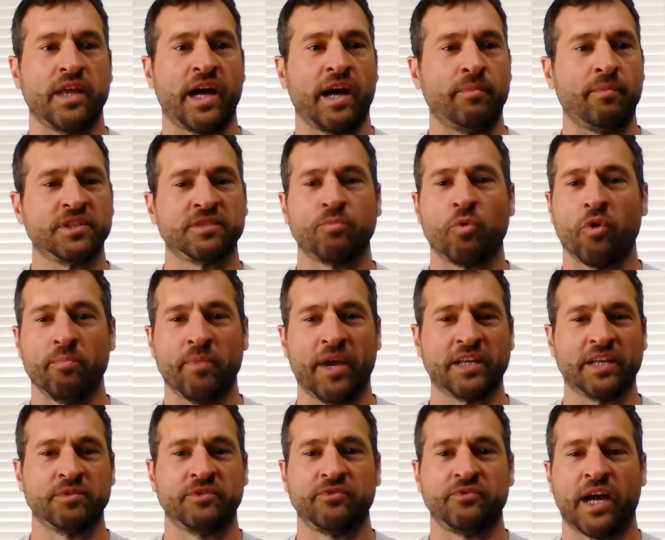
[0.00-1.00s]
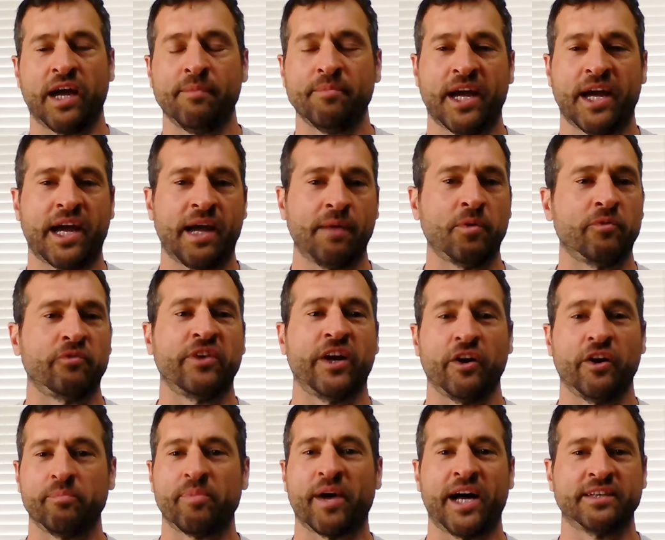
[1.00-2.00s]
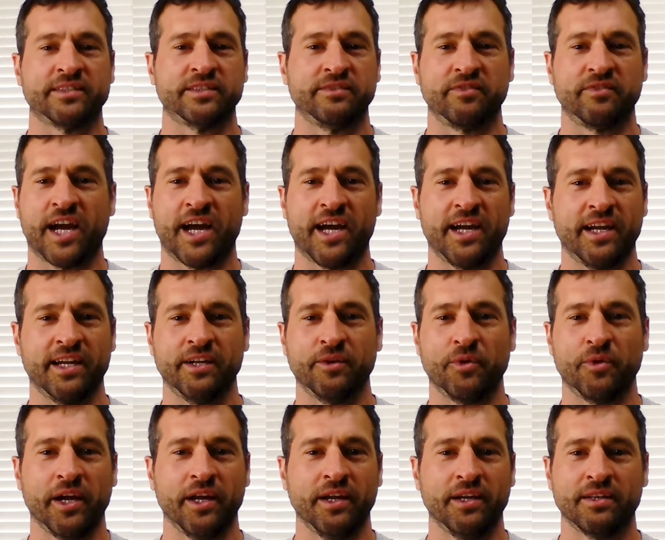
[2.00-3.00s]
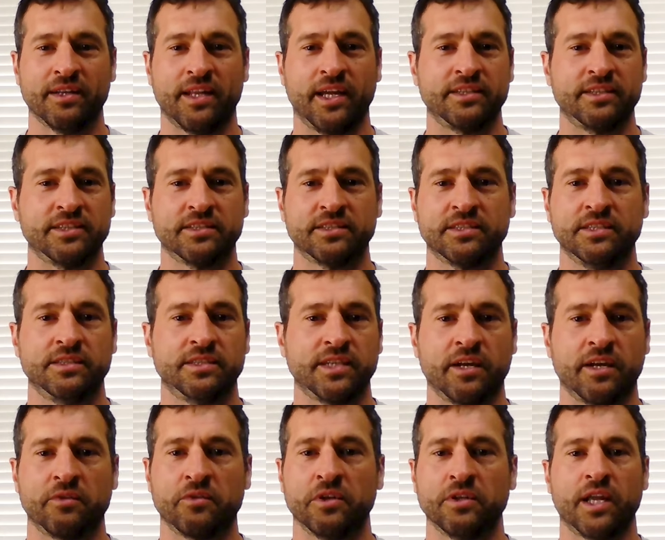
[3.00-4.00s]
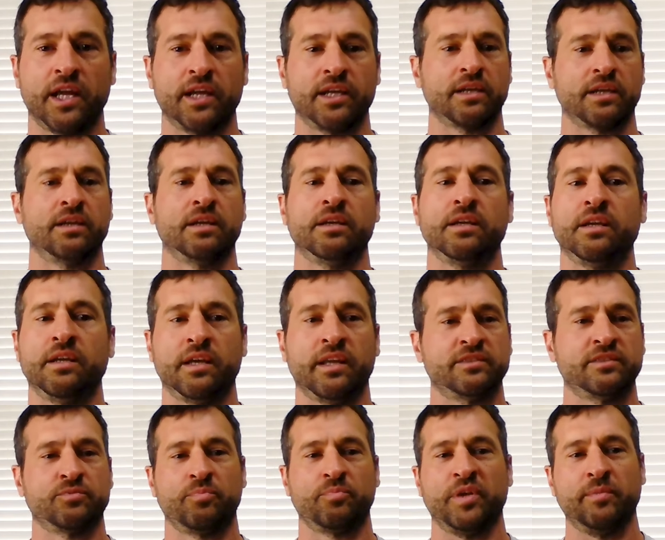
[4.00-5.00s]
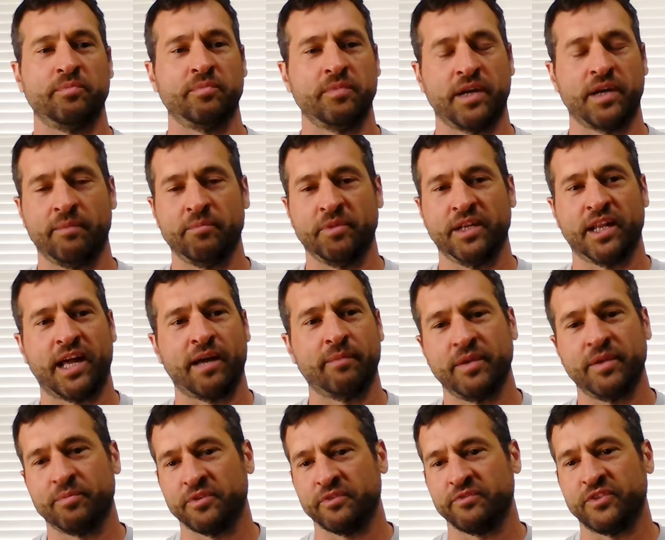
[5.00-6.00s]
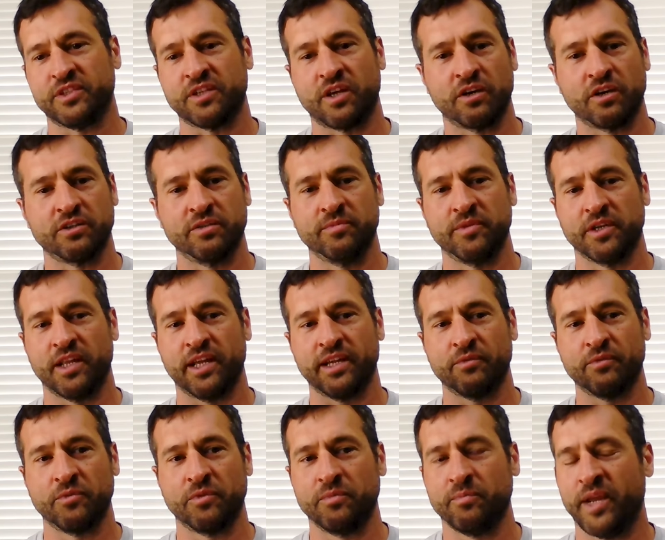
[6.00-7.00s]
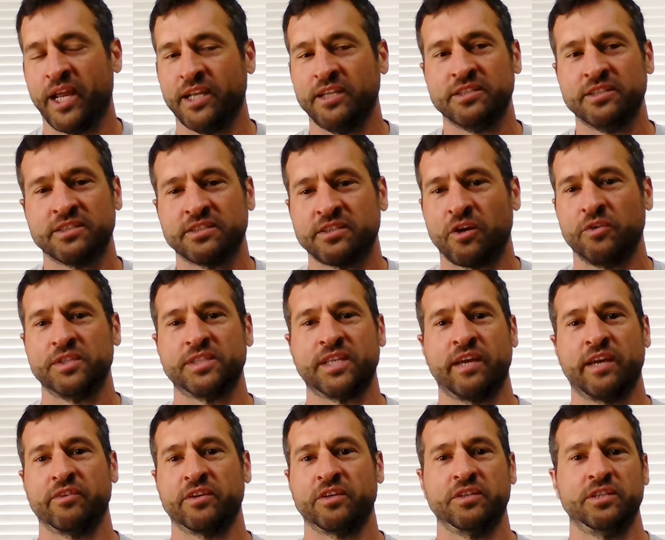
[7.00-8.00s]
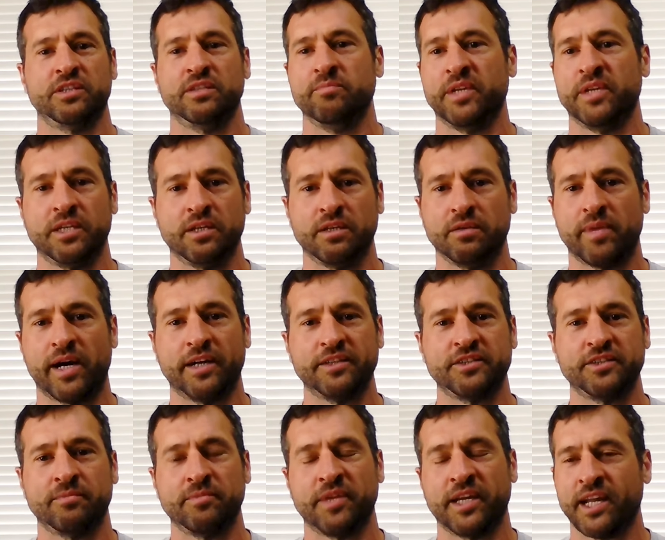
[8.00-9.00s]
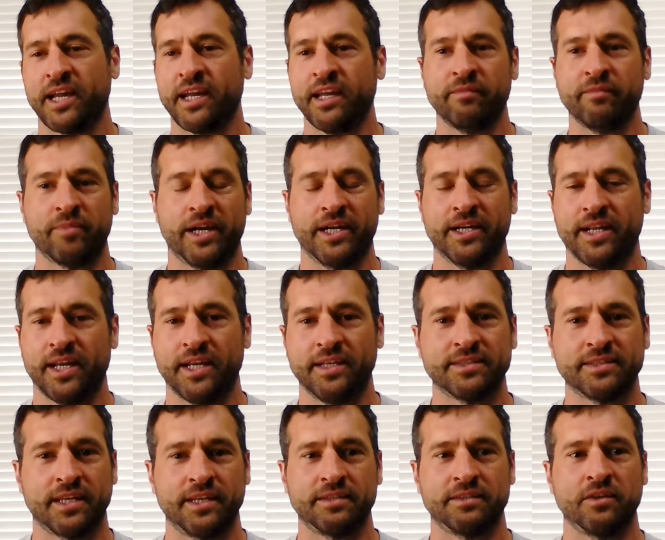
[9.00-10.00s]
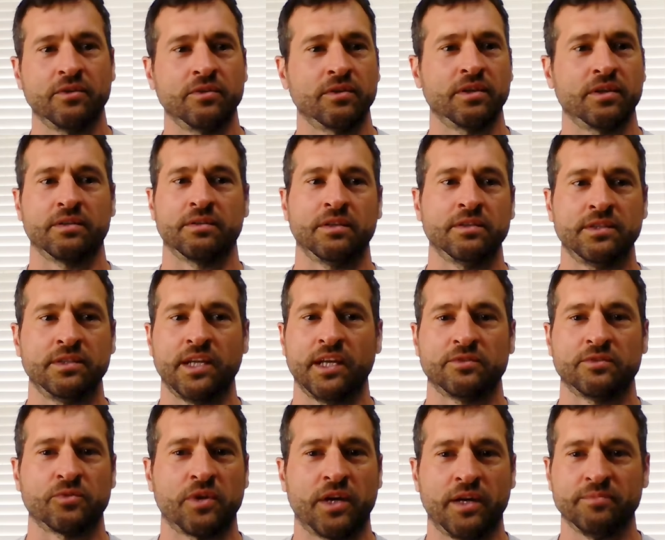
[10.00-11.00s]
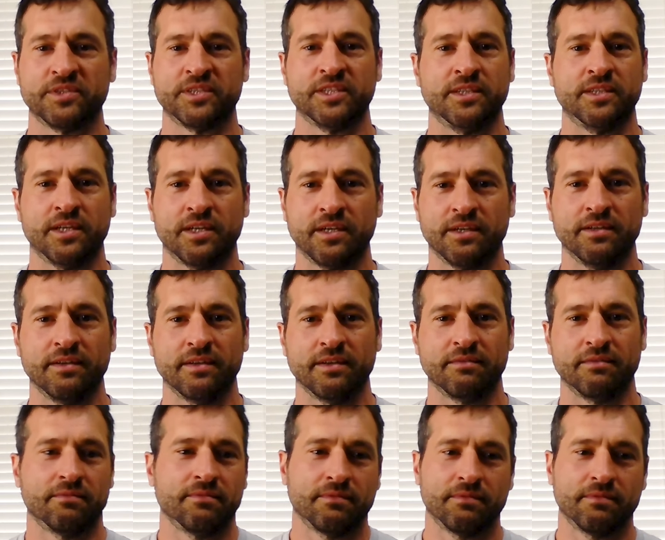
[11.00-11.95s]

how much more it makes me feel. I'm a very positive guy anyway, like just in general, like that's people. I mean, a lot of people, if you talk to them, they're like, man, you just always have a good demeanor about you. I'm like, I have my days. Like there's days where I'm sitting there and